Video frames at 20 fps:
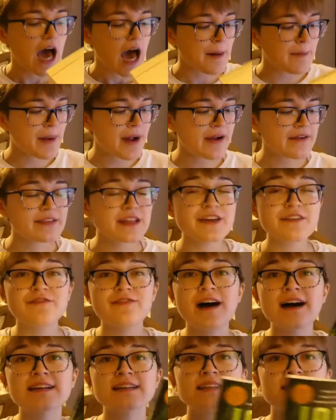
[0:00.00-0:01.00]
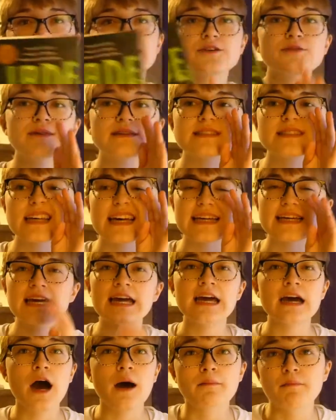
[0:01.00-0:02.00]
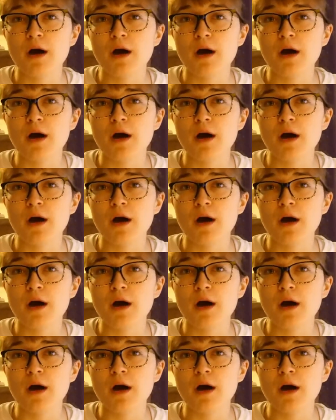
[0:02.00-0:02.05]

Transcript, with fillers: Apparently Fonda was like a